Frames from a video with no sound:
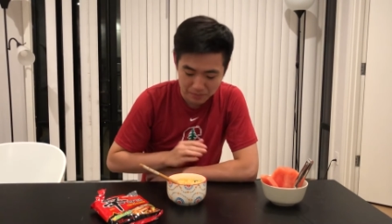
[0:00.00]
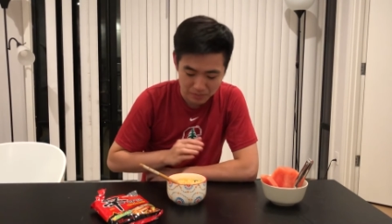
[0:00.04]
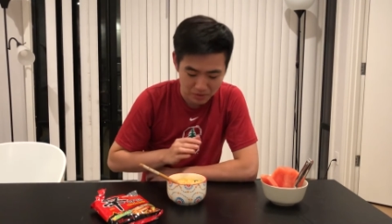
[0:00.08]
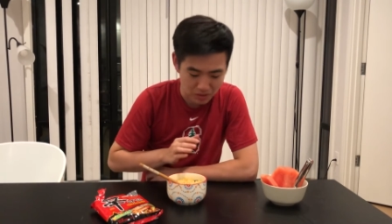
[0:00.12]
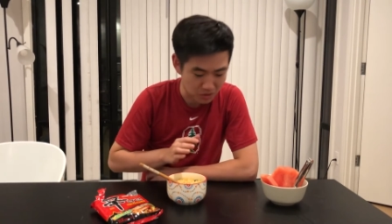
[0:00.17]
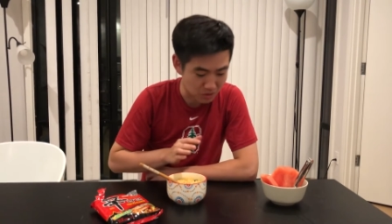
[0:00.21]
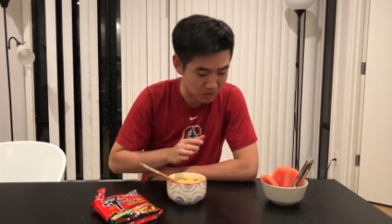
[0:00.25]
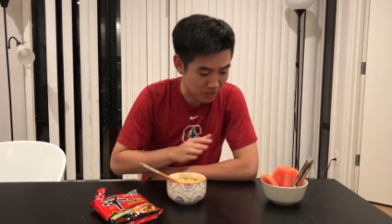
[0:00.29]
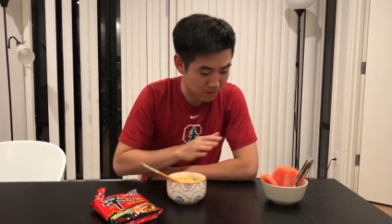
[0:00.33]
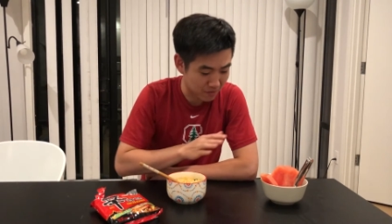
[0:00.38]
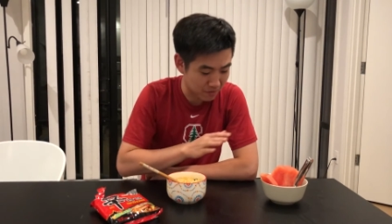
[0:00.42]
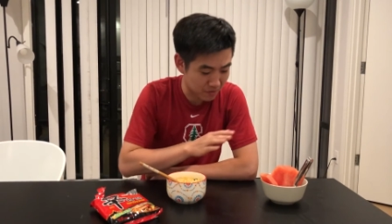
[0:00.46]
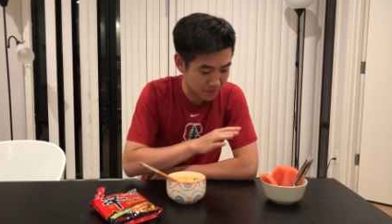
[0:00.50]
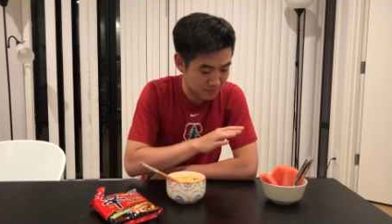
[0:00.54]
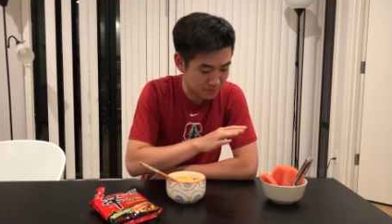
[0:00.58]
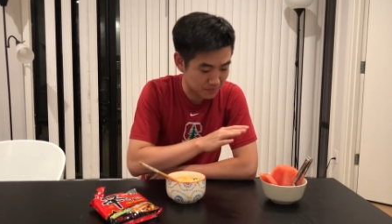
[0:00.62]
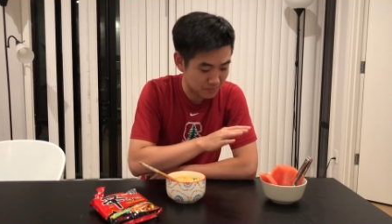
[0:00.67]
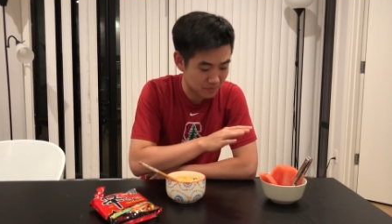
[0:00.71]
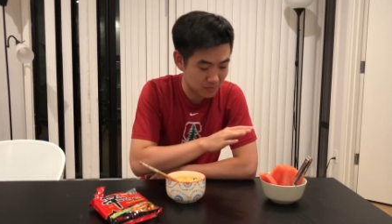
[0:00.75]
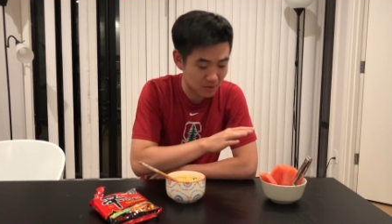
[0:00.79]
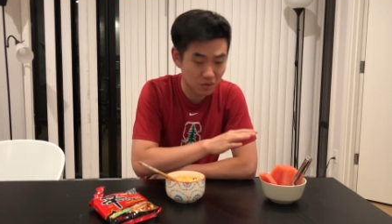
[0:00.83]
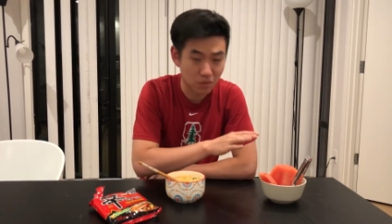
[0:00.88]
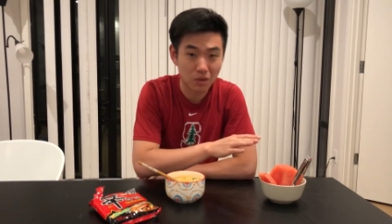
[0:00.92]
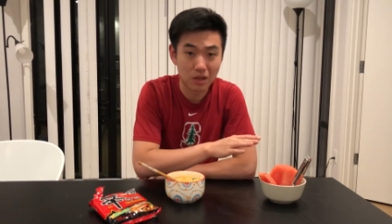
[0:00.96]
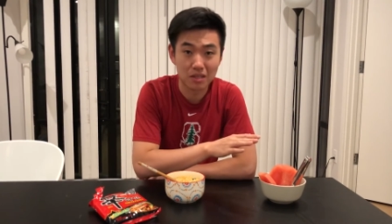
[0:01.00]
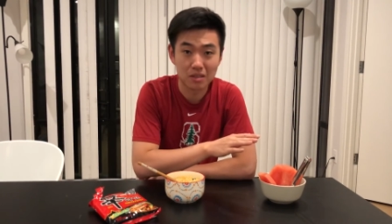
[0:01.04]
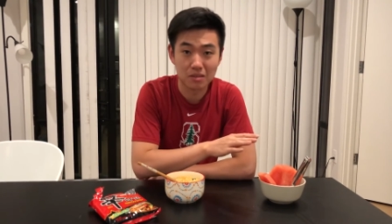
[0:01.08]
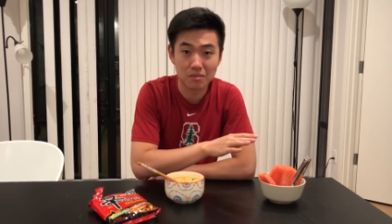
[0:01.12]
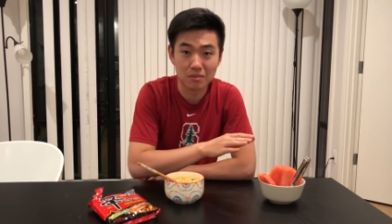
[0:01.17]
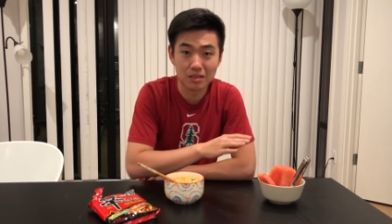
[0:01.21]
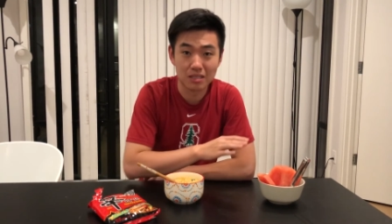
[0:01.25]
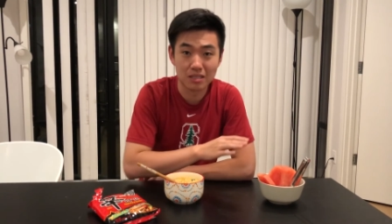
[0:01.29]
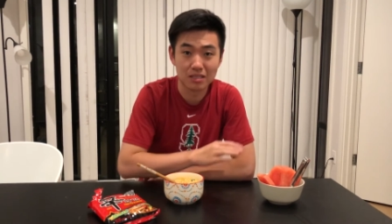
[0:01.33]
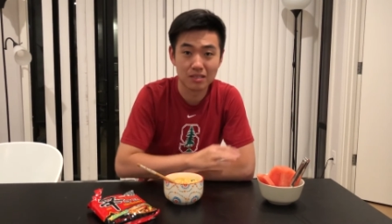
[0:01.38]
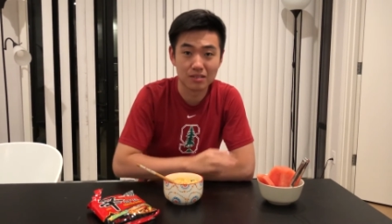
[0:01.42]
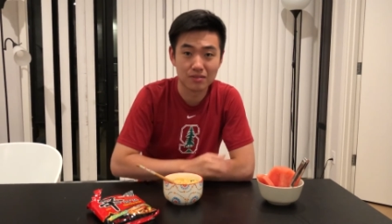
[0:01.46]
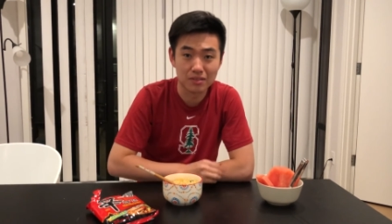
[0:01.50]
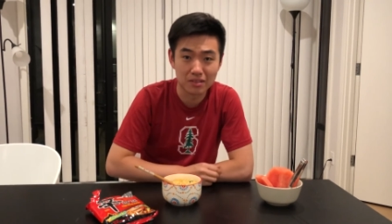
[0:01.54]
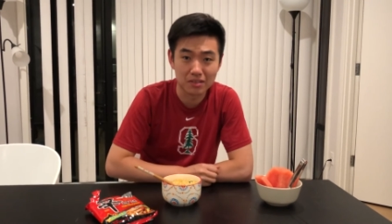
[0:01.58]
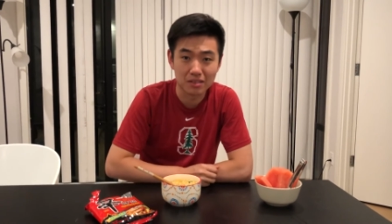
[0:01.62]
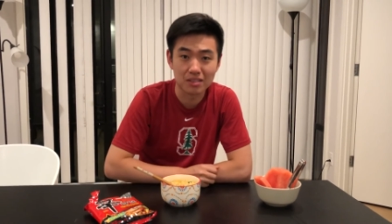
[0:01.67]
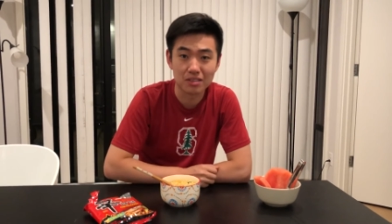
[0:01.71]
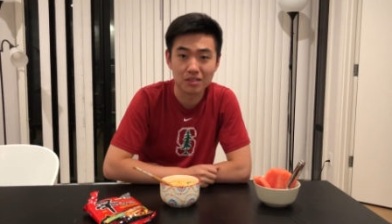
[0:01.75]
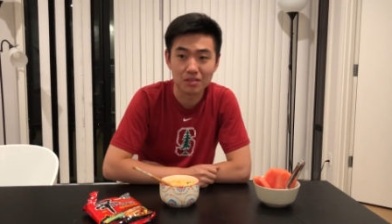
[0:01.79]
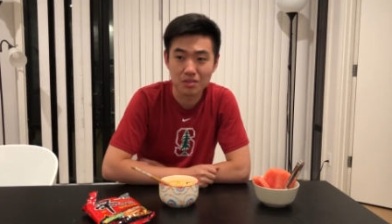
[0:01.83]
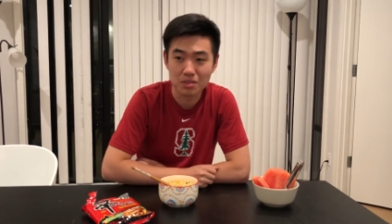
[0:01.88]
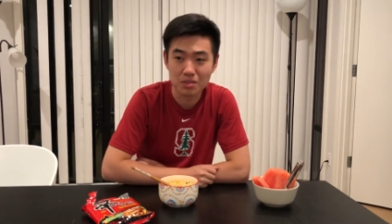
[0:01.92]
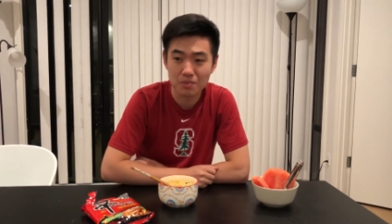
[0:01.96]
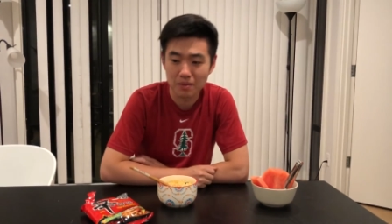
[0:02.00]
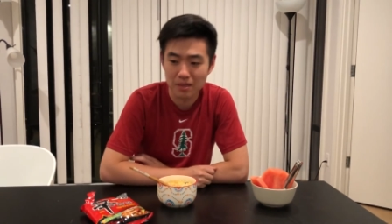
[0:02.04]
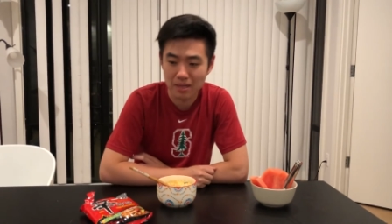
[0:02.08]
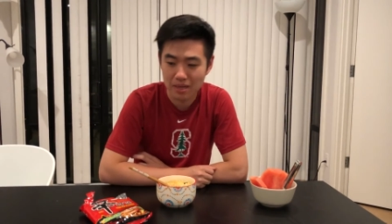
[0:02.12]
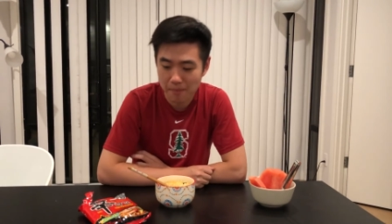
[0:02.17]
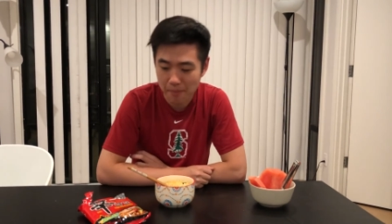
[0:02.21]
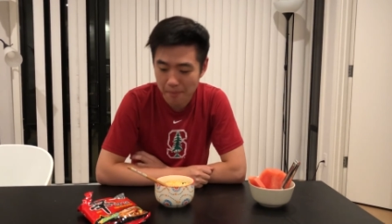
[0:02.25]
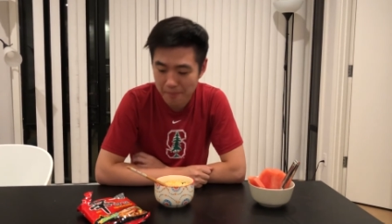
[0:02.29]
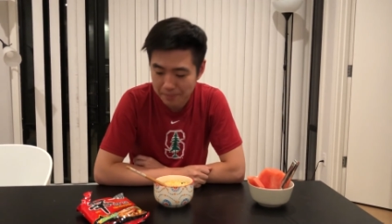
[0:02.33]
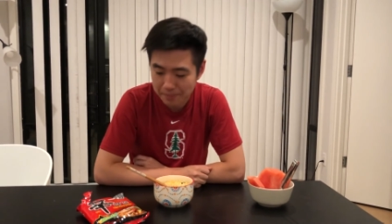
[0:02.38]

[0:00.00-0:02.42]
to have the watermelon very close by.